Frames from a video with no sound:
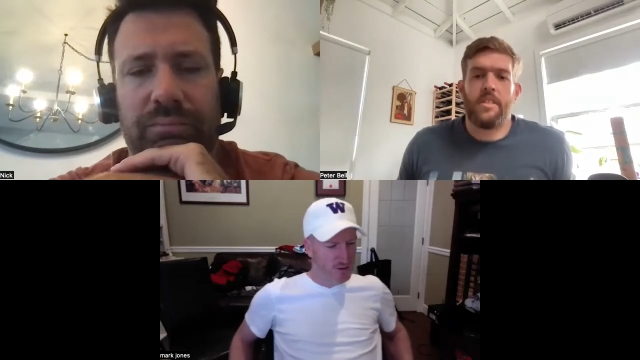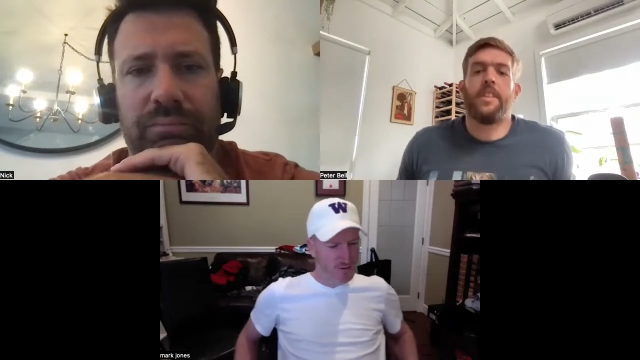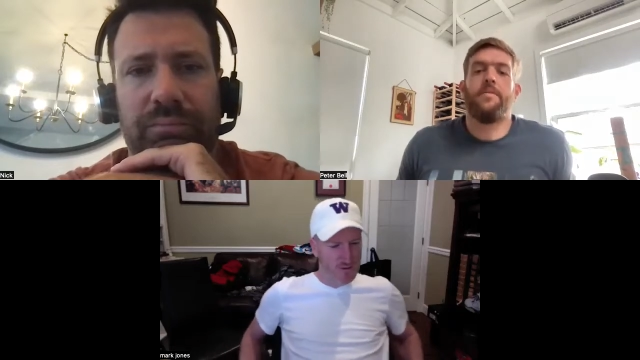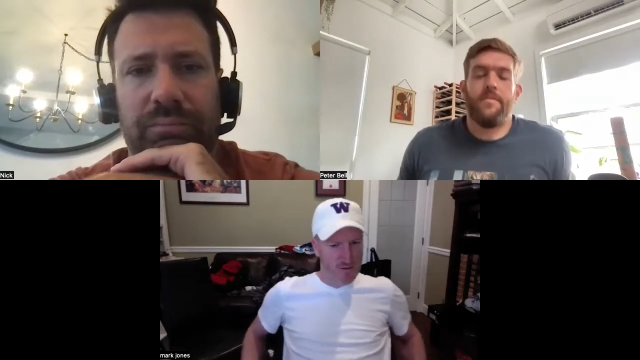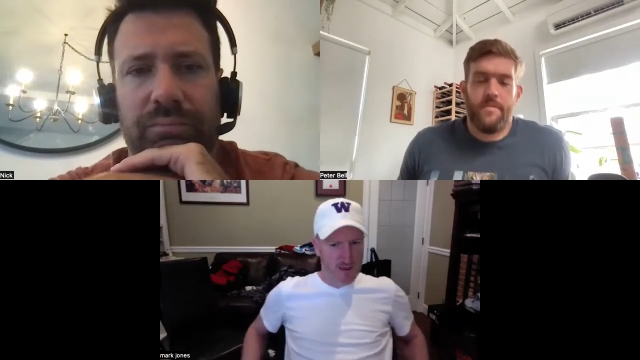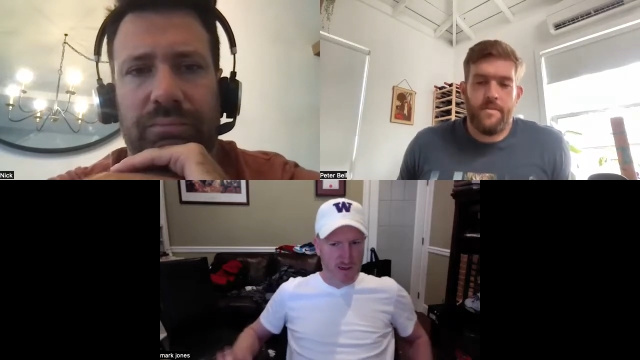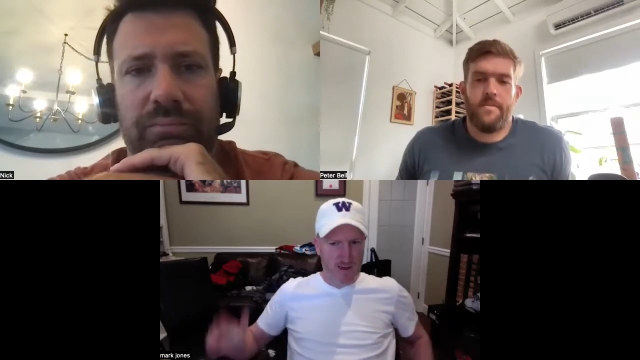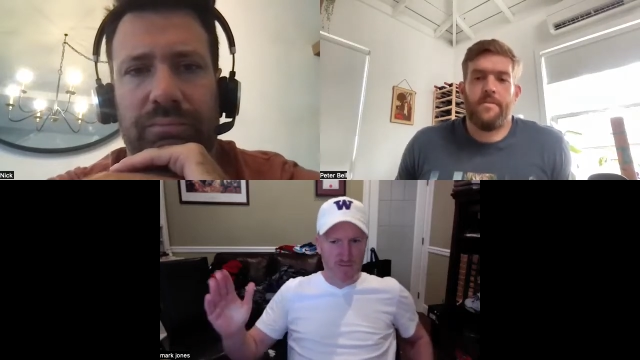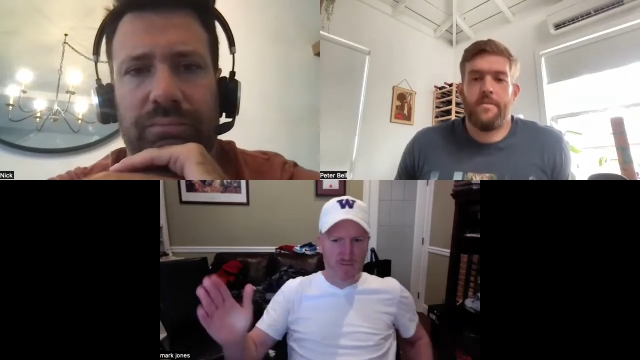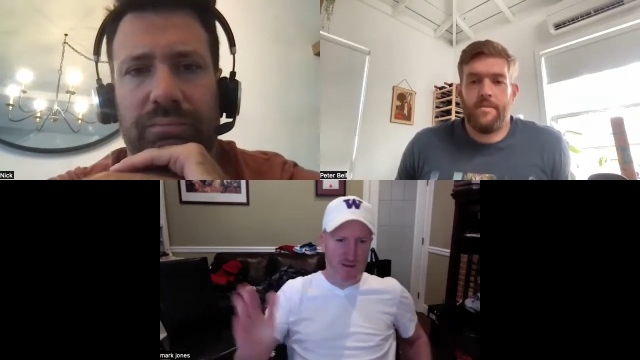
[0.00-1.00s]
Speaker 1: you you kind of
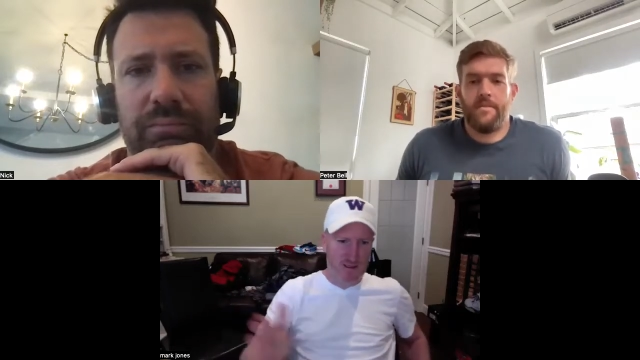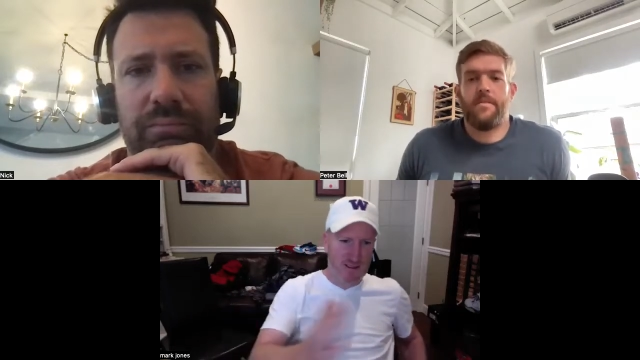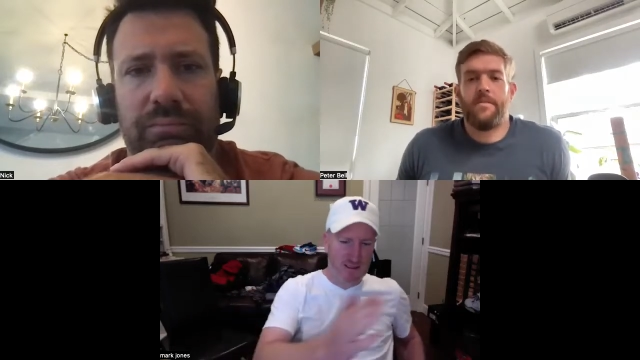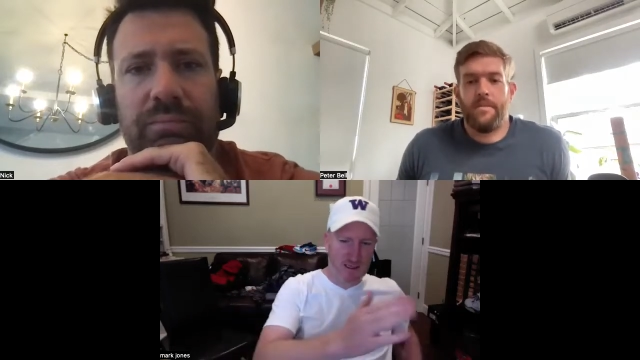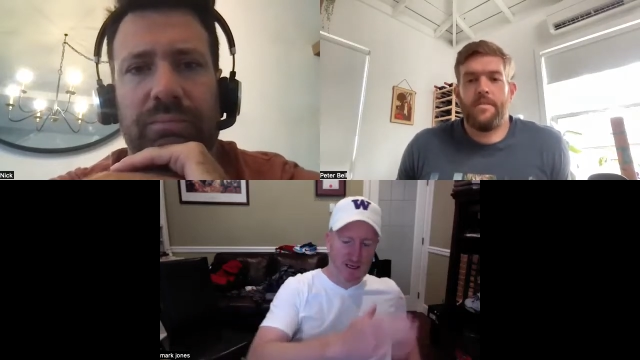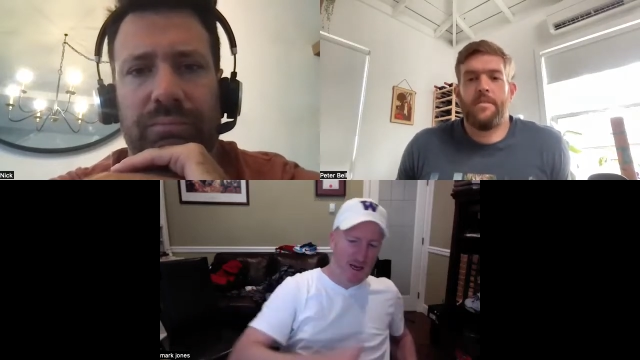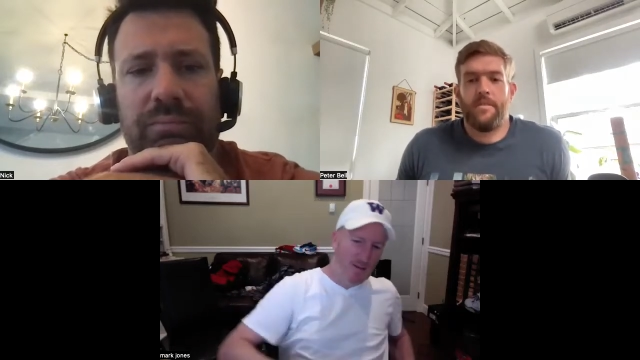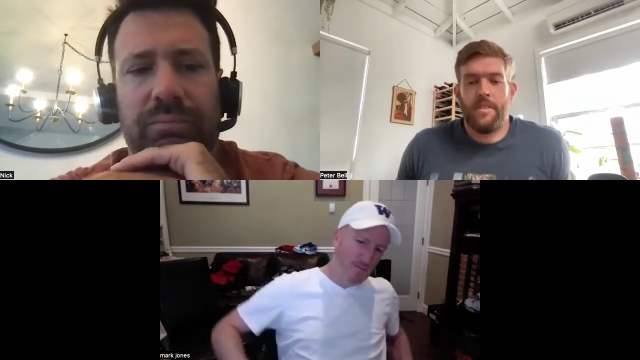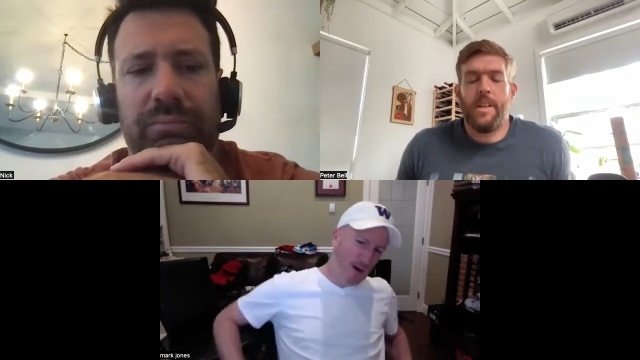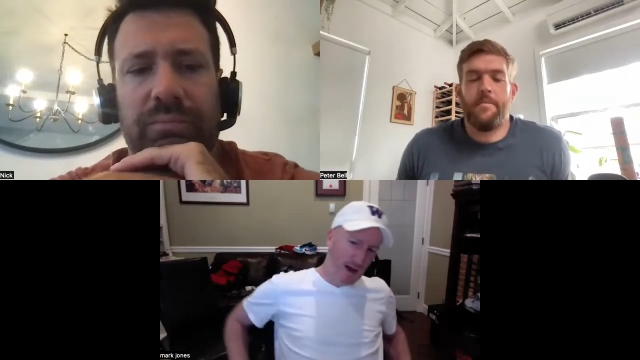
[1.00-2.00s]
have this
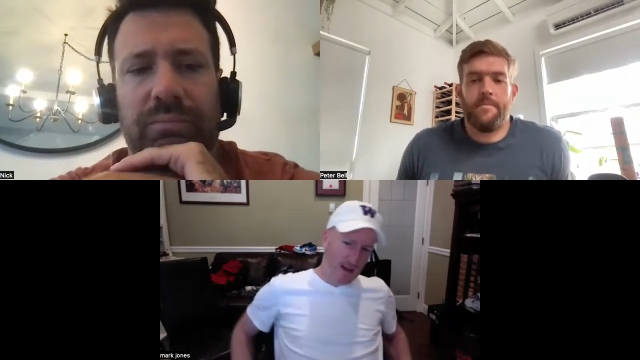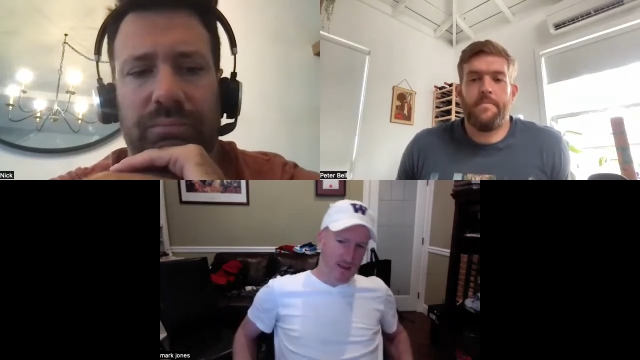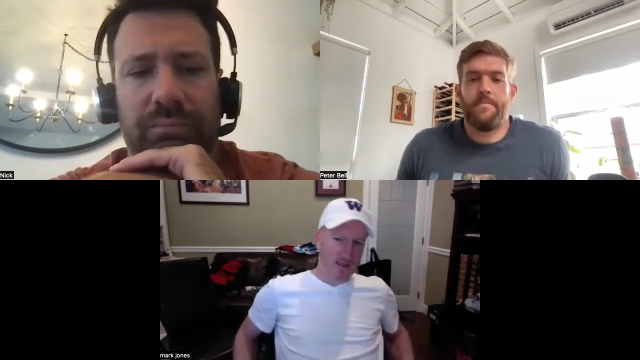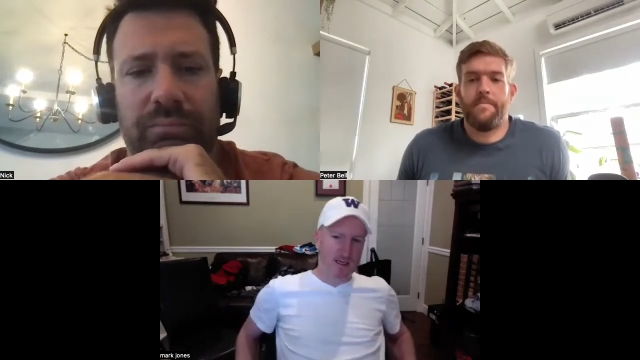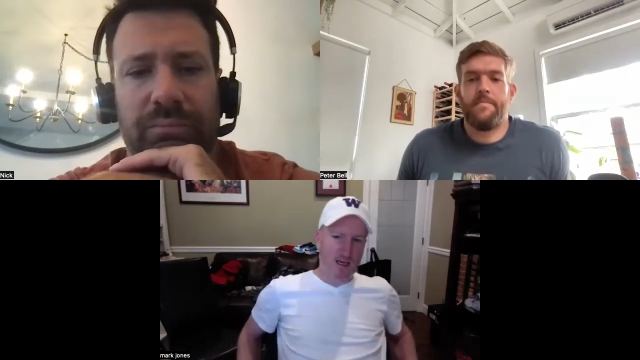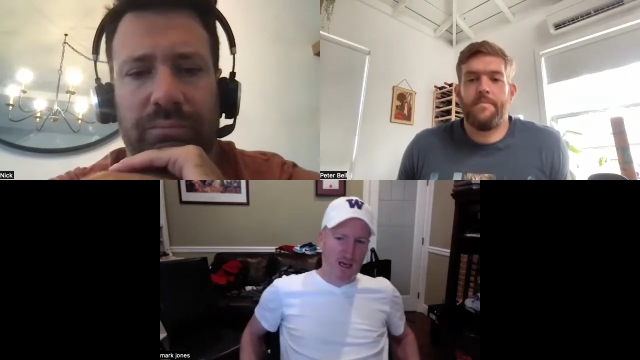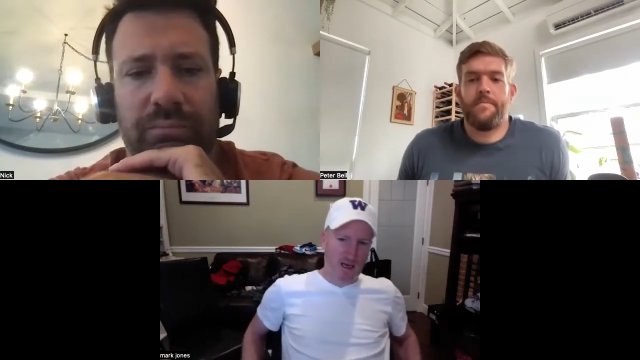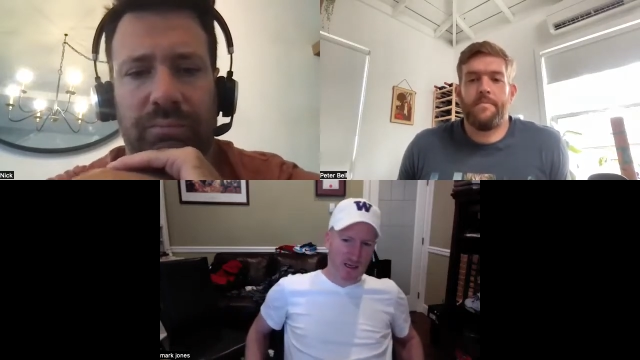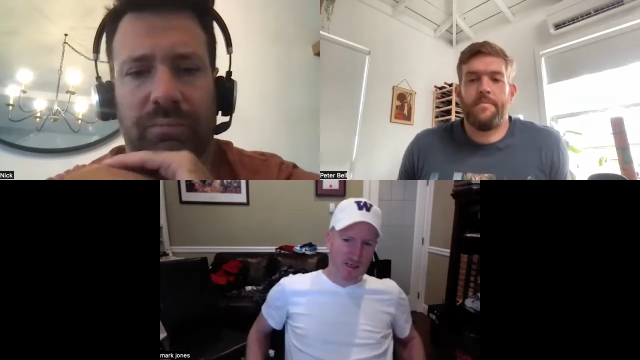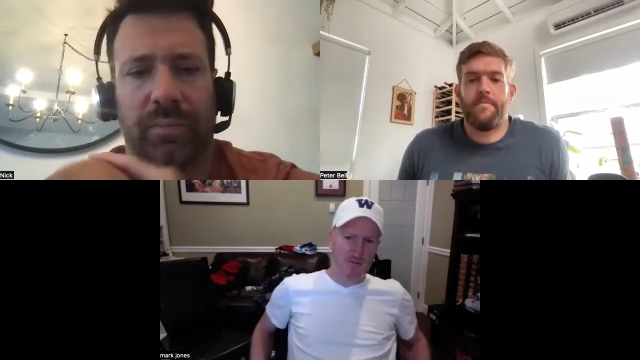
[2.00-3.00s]
but uh,
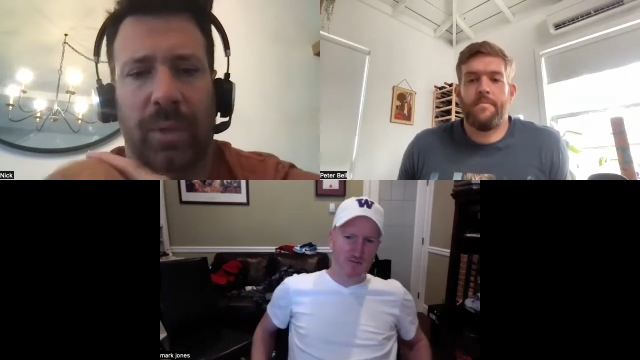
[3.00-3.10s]
he's